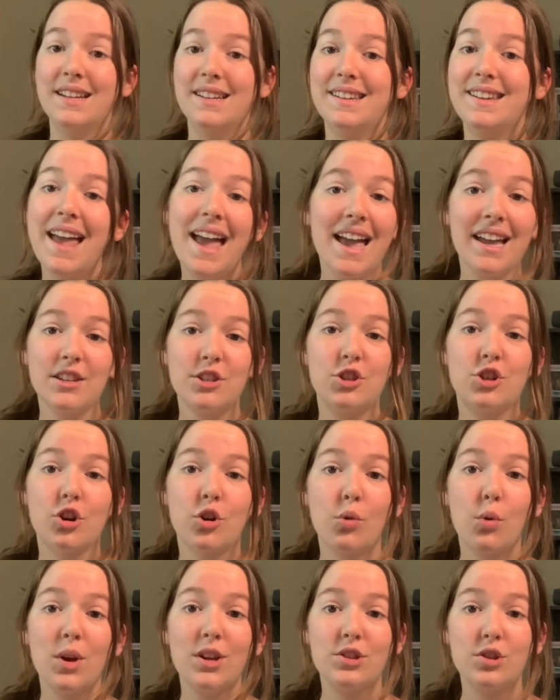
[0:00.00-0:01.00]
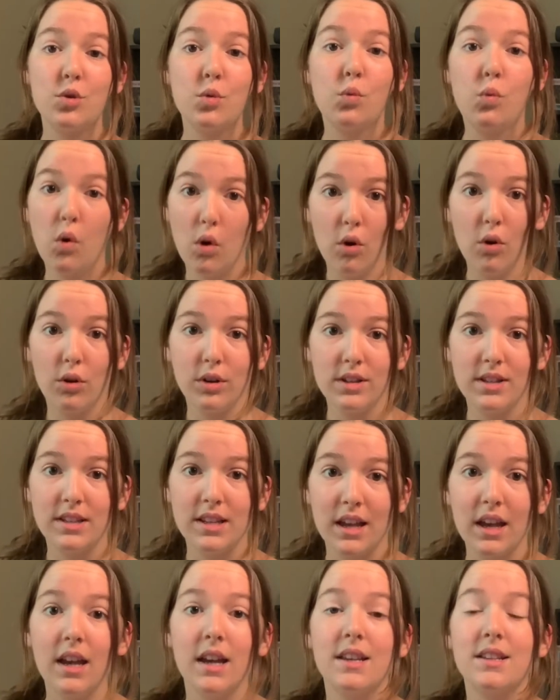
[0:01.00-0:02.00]
Next, you're going to want
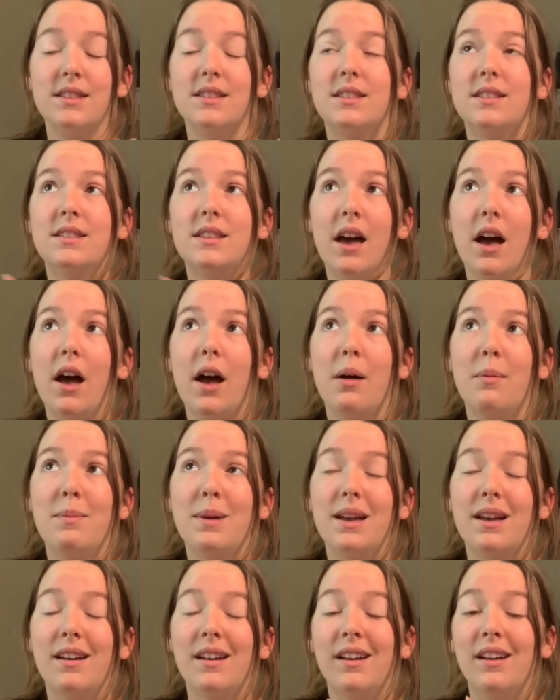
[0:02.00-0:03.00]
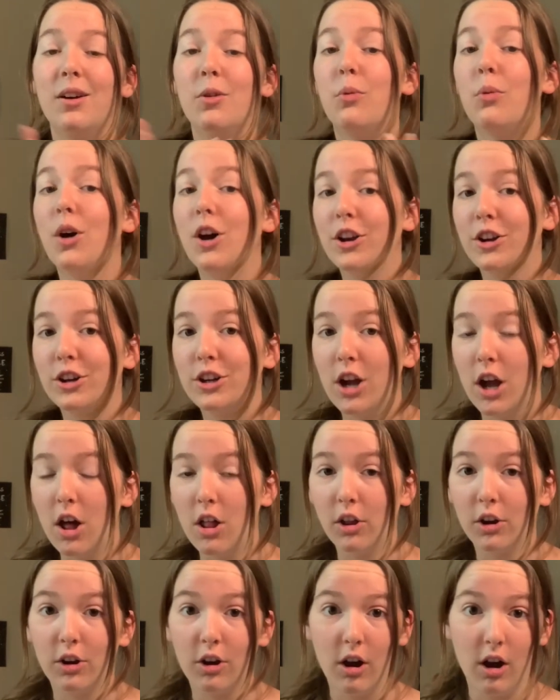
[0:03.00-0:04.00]
some
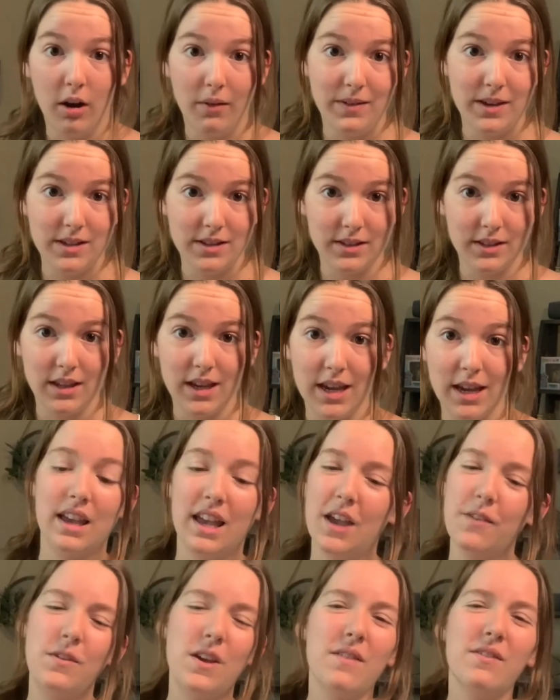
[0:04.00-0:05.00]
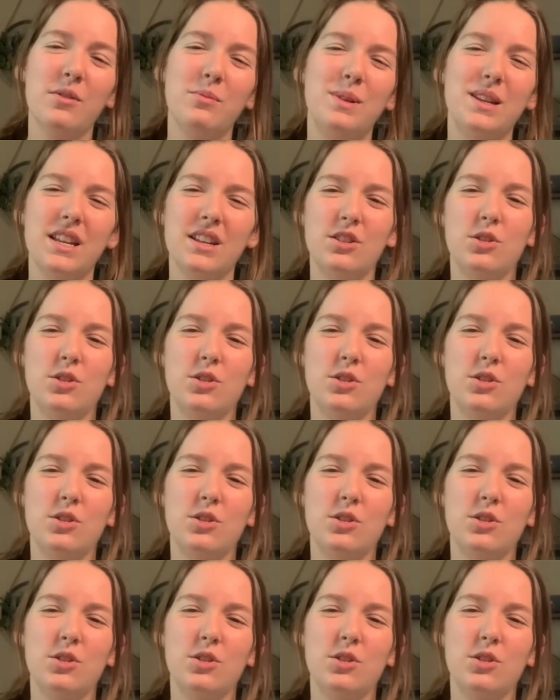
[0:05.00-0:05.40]
watercolor, obviously. If you haven't been into